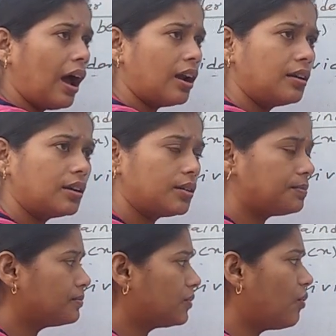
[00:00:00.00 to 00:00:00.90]
and
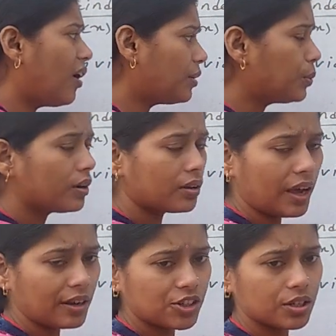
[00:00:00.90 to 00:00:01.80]
what we will
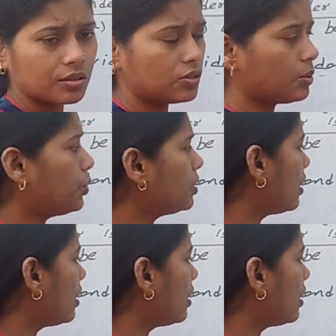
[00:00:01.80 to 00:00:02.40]
get? Suppose